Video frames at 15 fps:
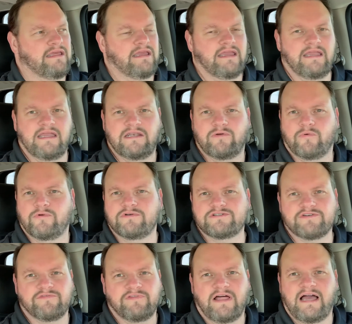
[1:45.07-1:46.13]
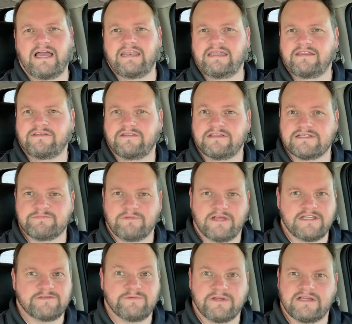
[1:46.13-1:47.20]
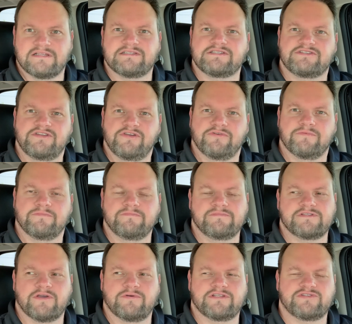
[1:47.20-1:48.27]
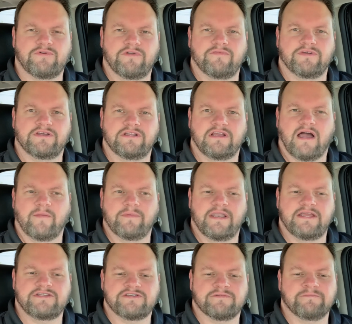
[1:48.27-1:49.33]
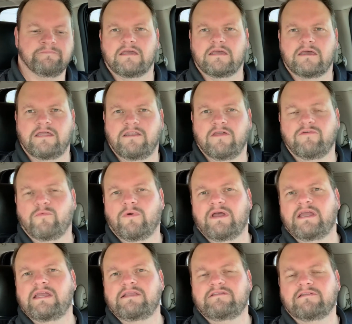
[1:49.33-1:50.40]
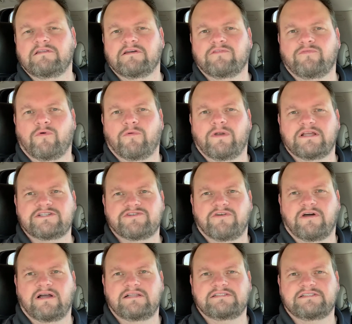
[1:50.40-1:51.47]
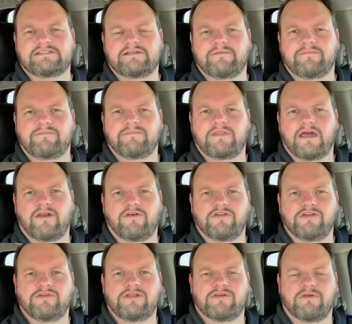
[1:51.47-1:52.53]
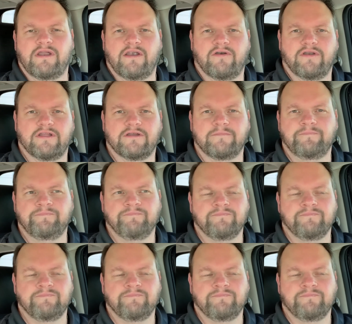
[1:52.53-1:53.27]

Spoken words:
And orders are flying into this place because it's new. So it's sort of a good combination. Another way to look for restaurants that are new to your area